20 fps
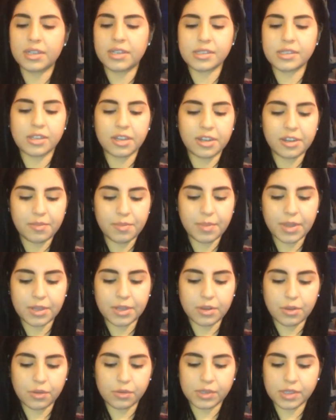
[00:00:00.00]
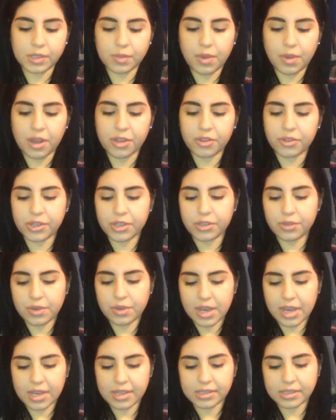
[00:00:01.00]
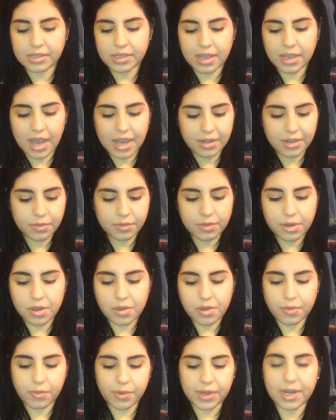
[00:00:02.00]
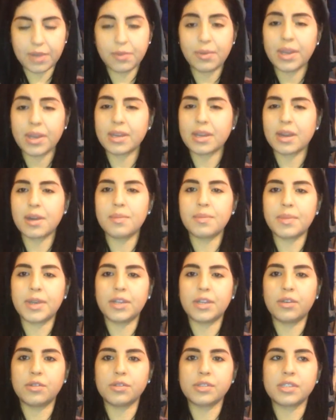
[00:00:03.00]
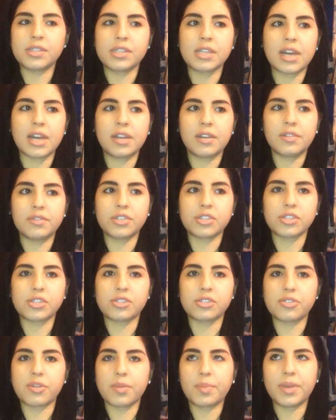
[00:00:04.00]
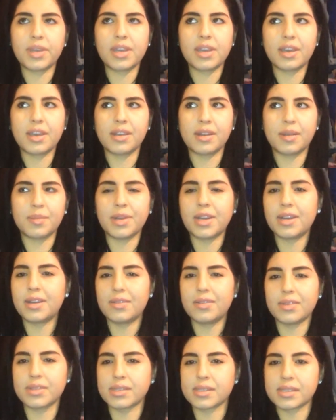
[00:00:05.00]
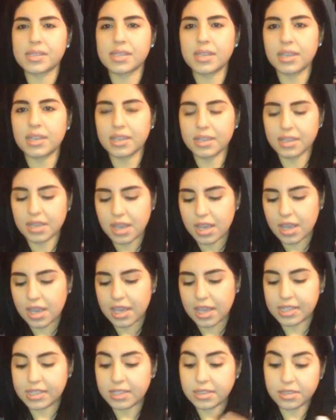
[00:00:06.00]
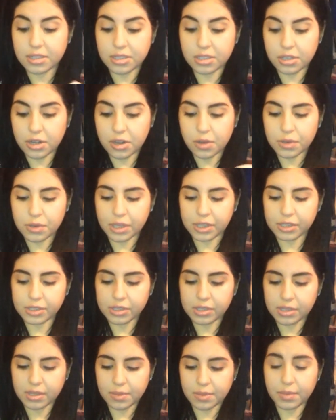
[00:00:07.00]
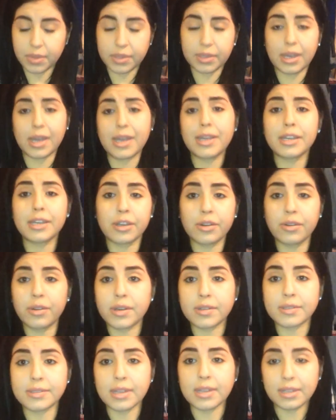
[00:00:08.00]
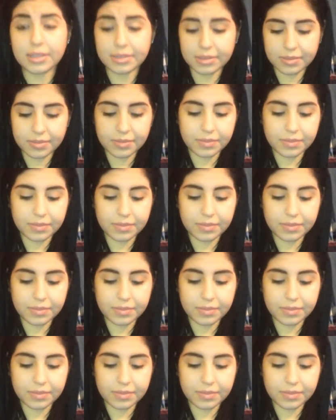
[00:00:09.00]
And sorry if my nose is bothering you guys. I don't know, when I wake up my nose is kind of just drippy, and I'm not even sick. It did snow yesterday, but I ain't go outside.